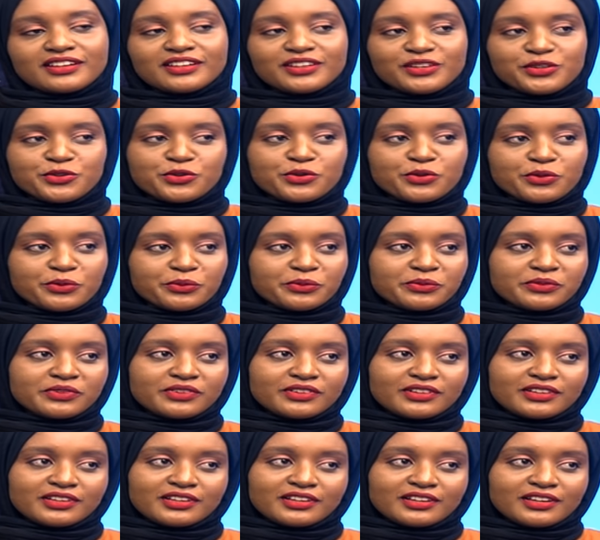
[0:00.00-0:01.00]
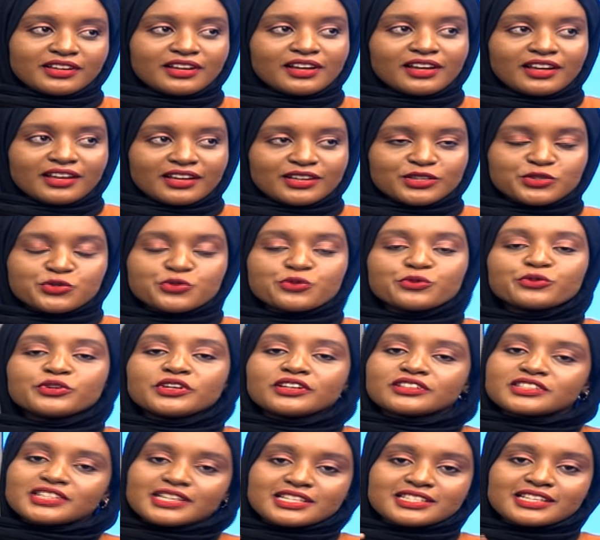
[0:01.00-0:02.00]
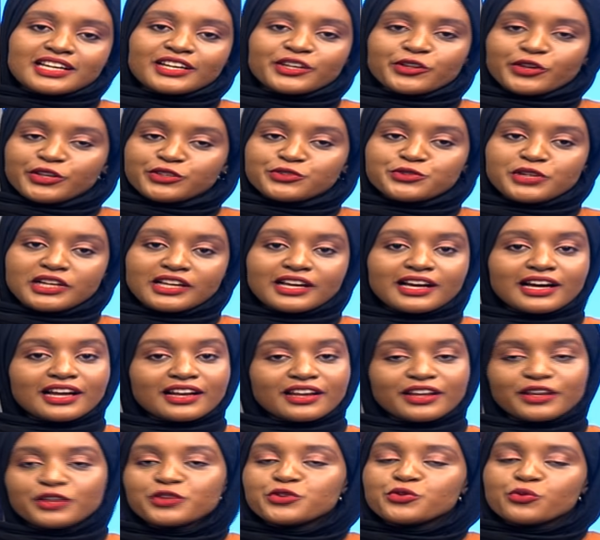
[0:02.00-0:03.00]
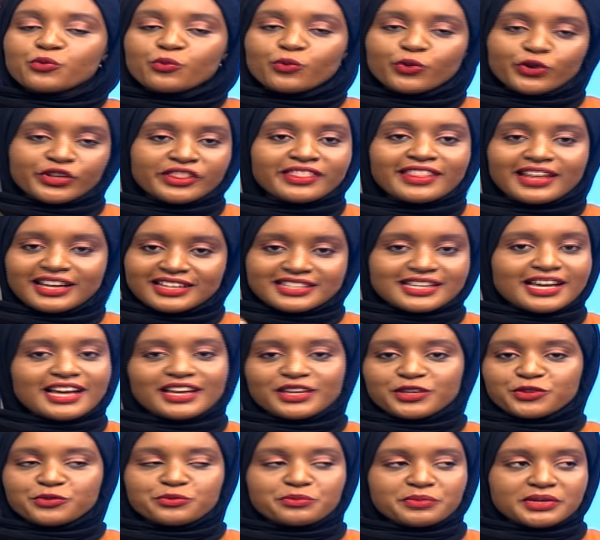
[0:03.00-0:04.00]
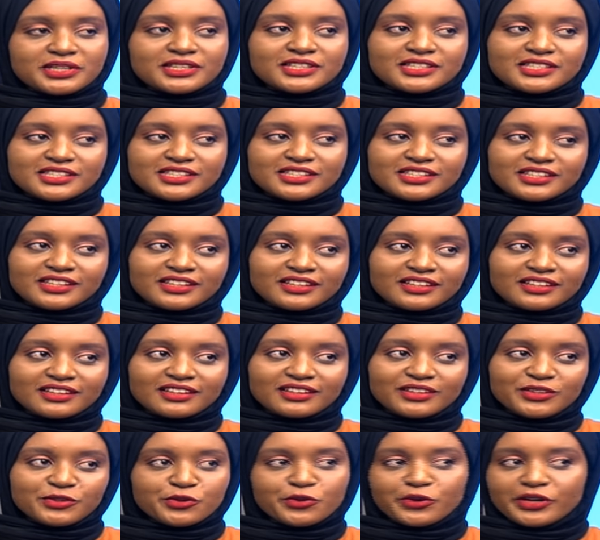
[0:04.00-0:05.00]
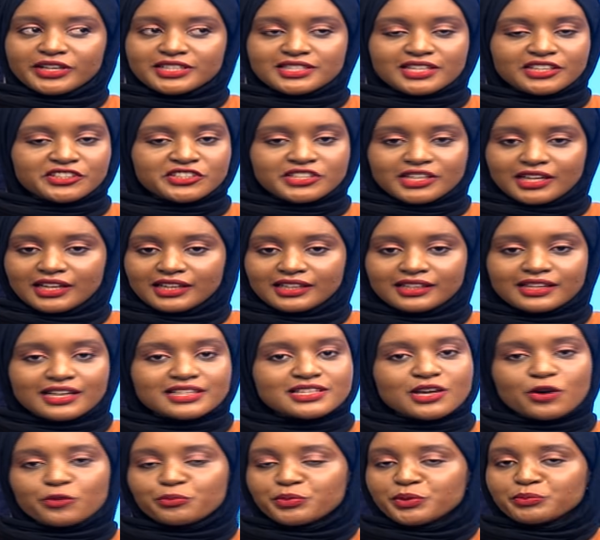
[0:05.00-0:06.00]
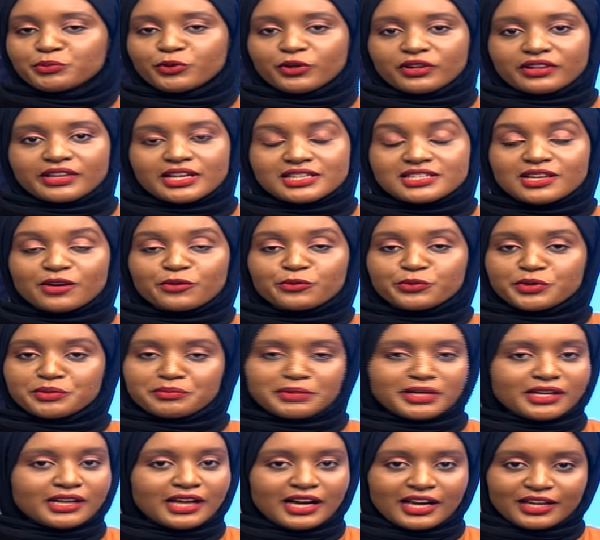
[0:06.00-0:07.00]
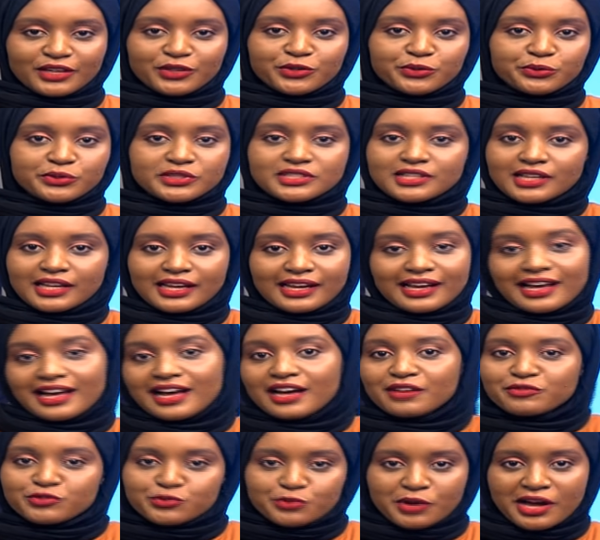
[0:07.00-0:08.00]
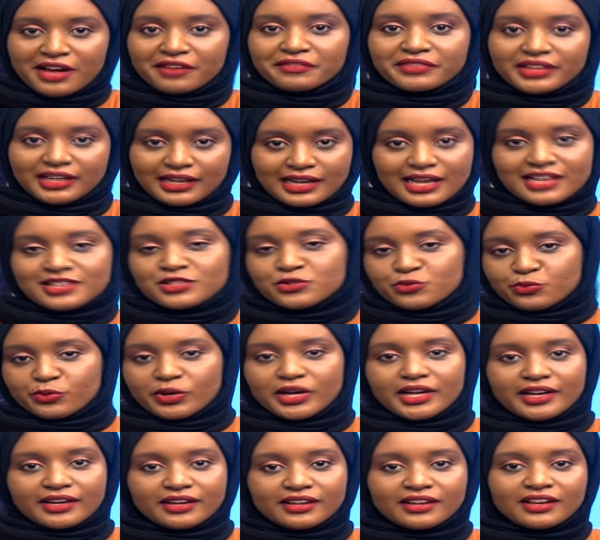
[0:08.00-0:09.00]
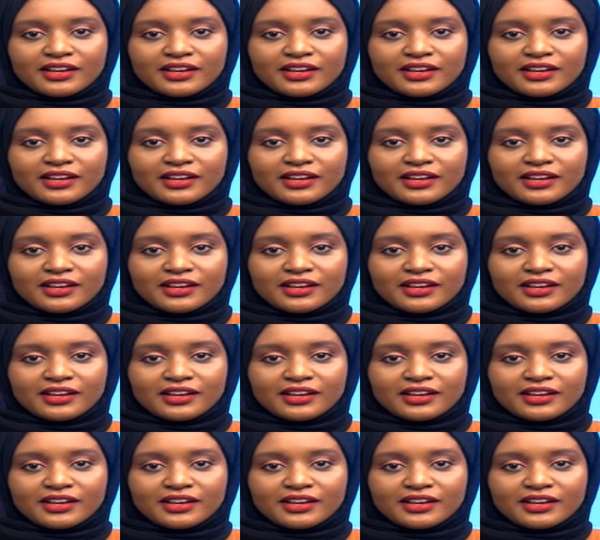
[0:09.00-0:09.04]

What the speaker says: You know, to sasa ndio ijulikane, you won that argument. You know, essentially, that's how women argue. It's like, I have to have the last word.